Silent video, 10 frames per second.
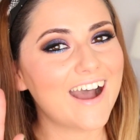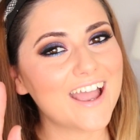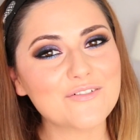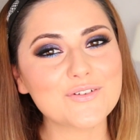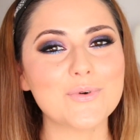
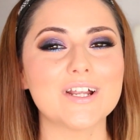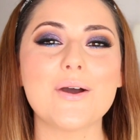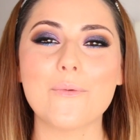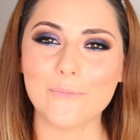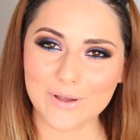Hi everyone,
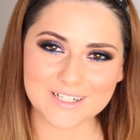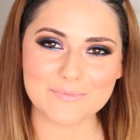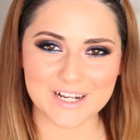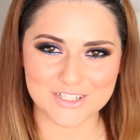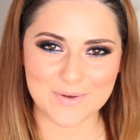
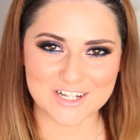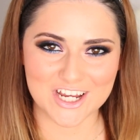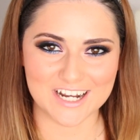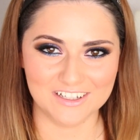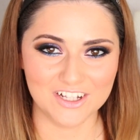welcome back to my
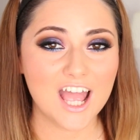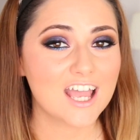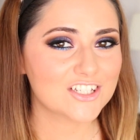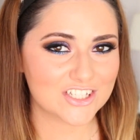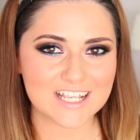channel.
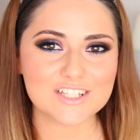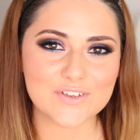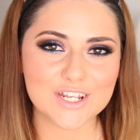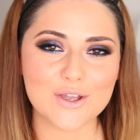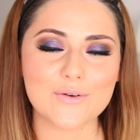Today's
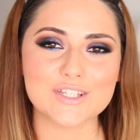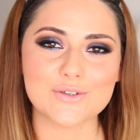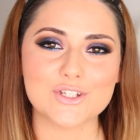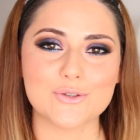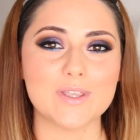video is
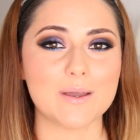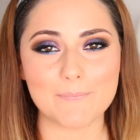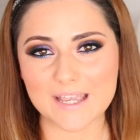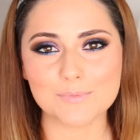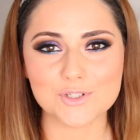going to be a
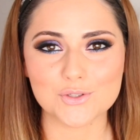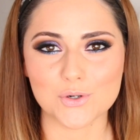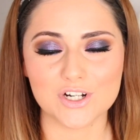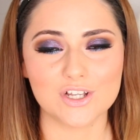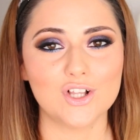makeup
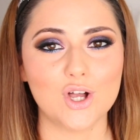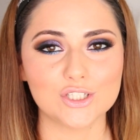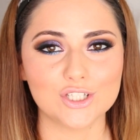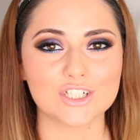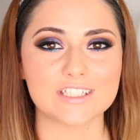tutorial
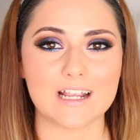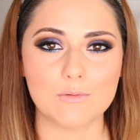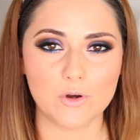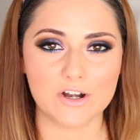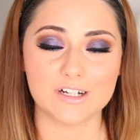on the look that
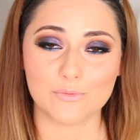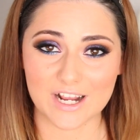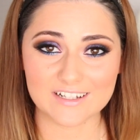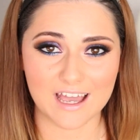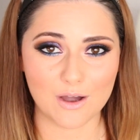I'm wearing
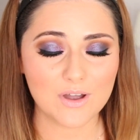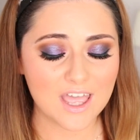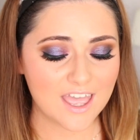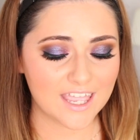right now.